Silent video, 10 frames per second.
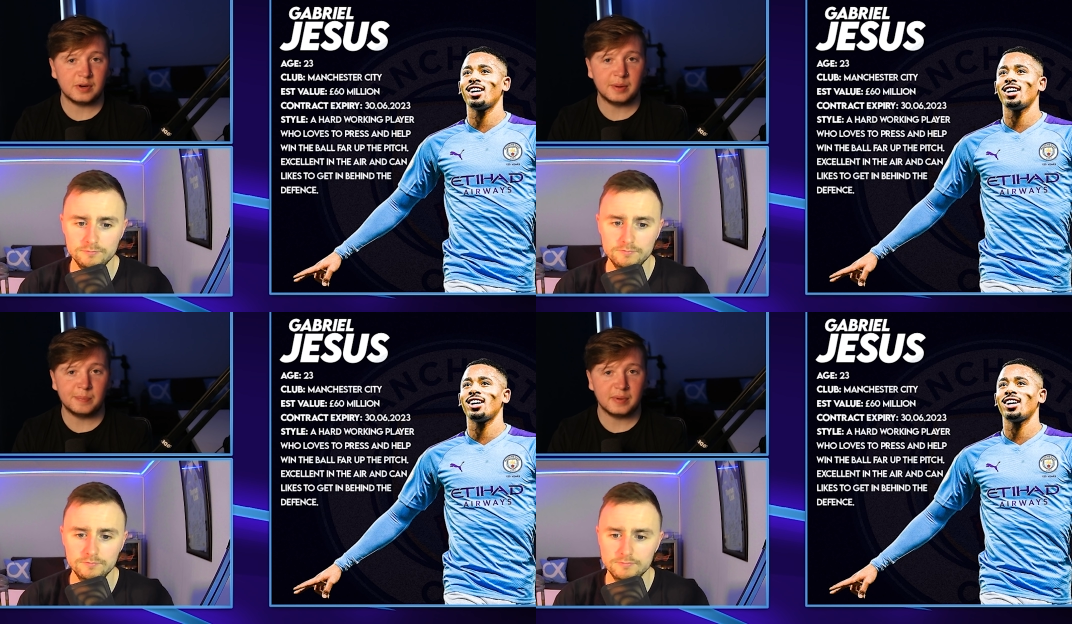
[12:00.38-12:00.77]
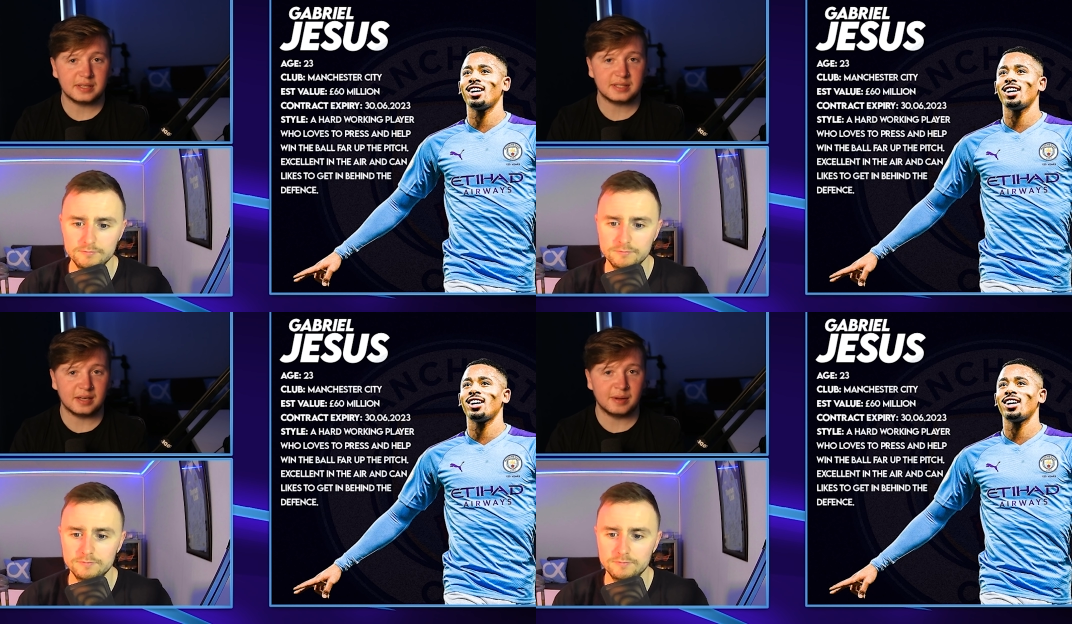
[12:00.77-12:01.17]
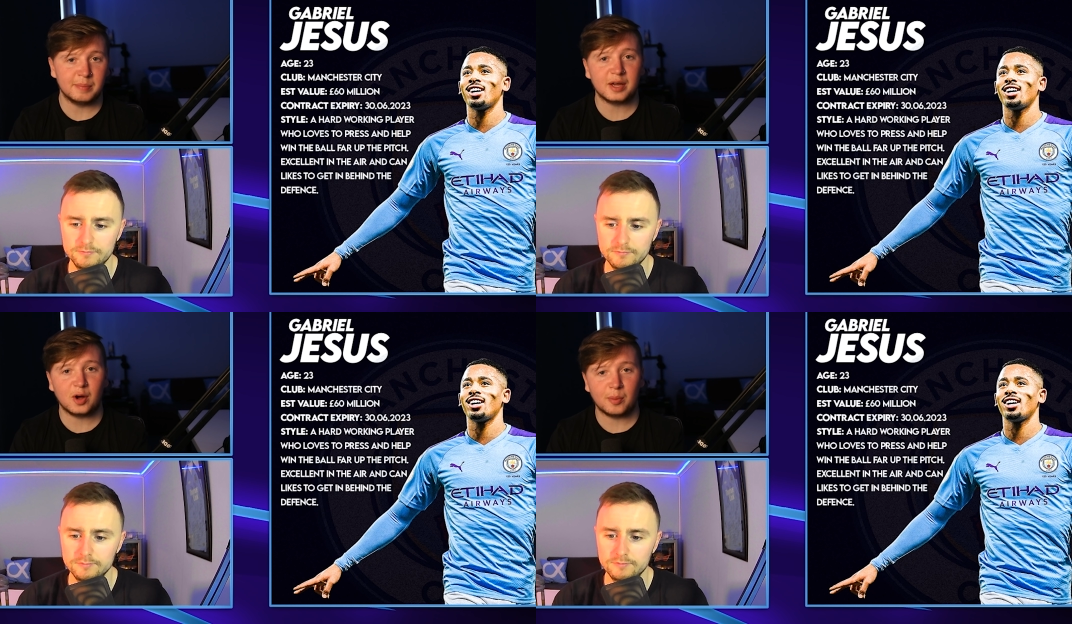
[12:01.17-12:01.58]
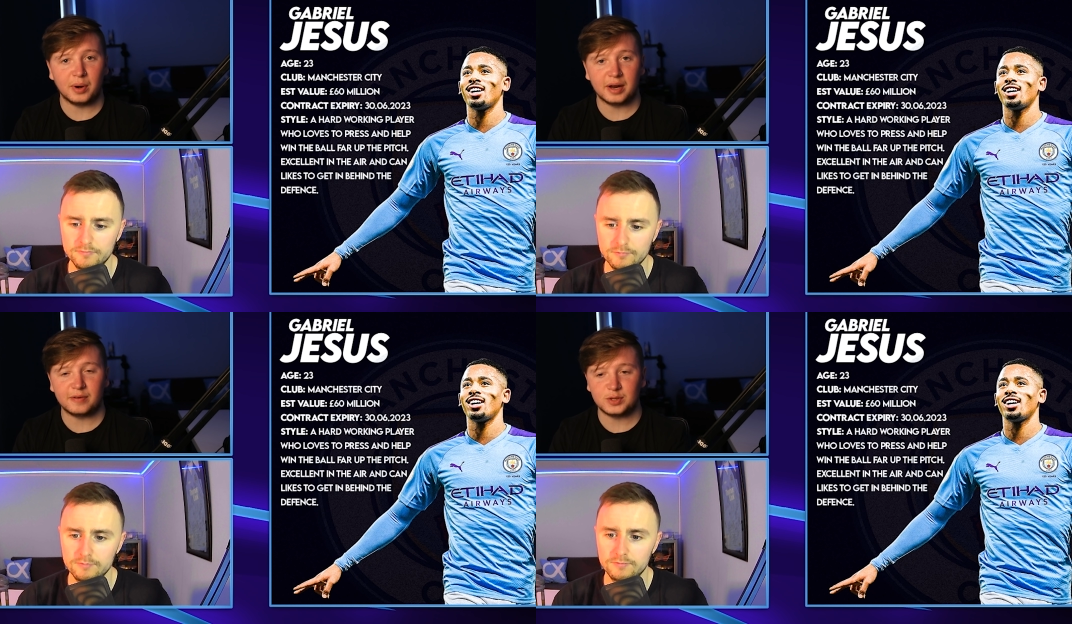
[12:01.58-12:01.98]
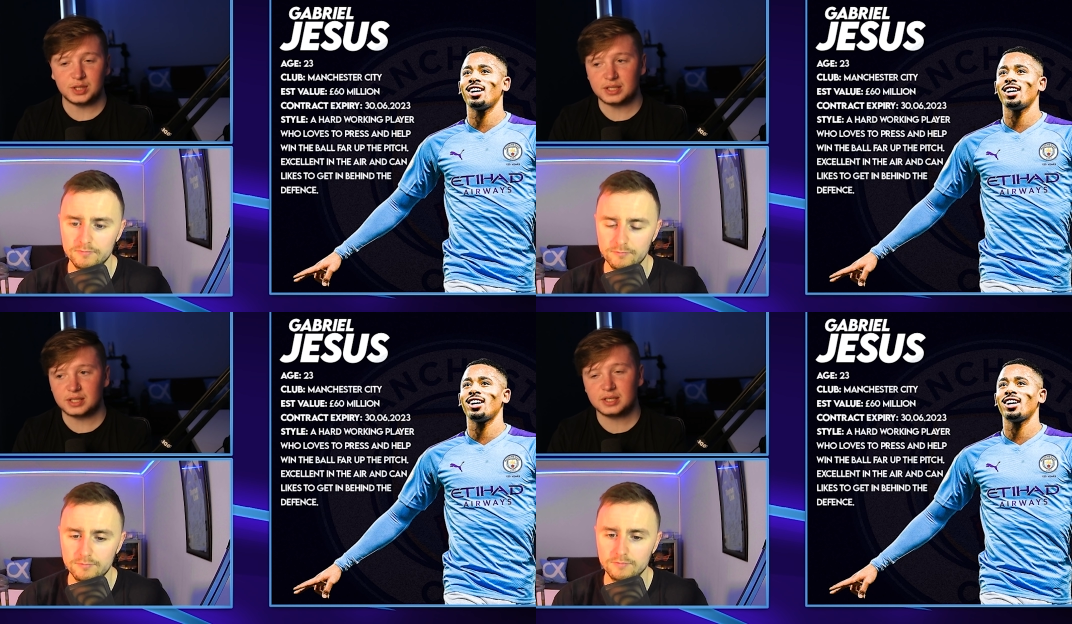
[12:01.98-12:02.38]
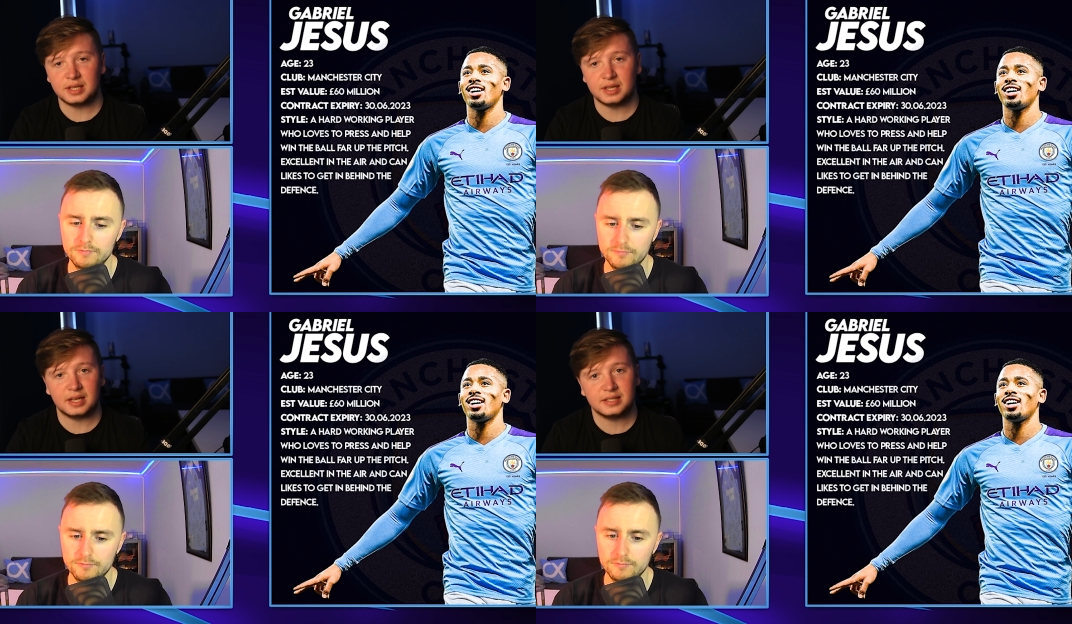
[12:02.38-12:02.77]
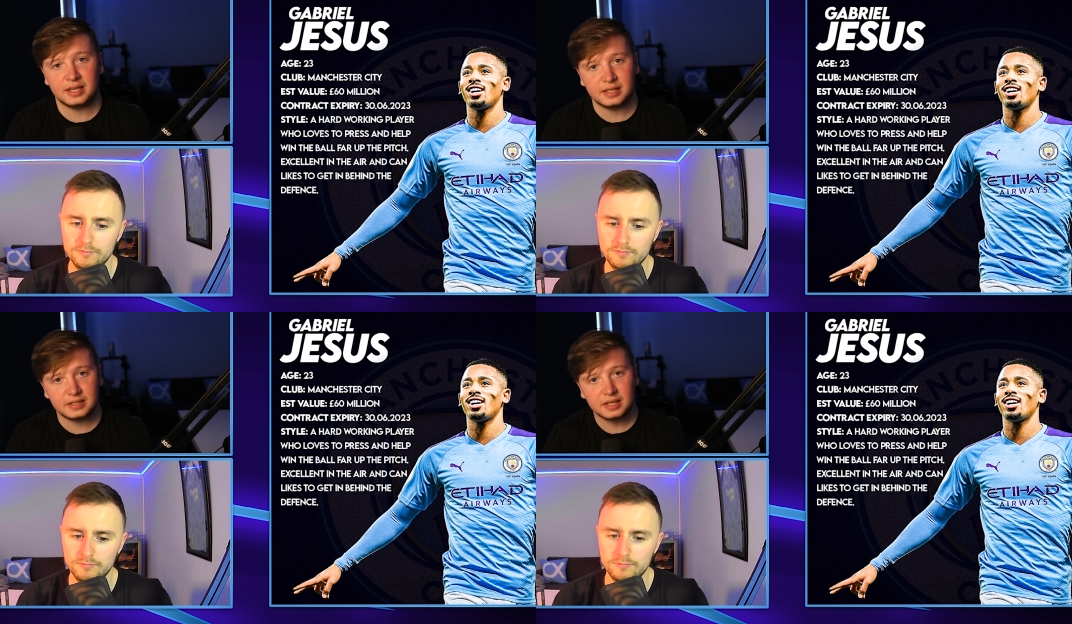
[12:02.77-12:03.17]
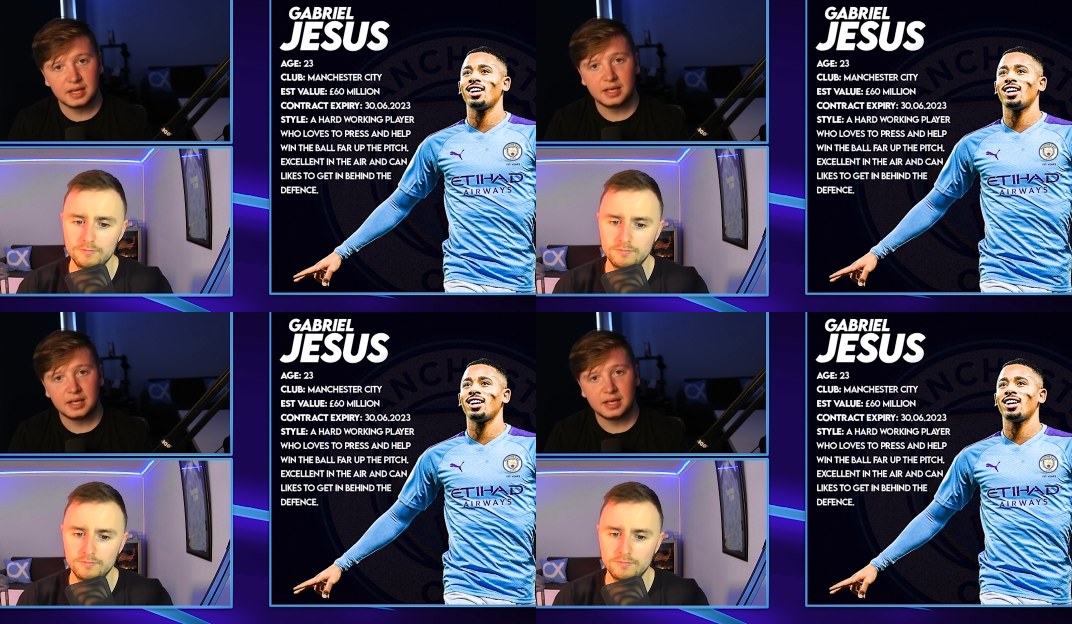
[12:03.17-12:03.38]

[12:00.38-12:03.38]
Speaker 1: him. It's a make or break for Jesus in that sense.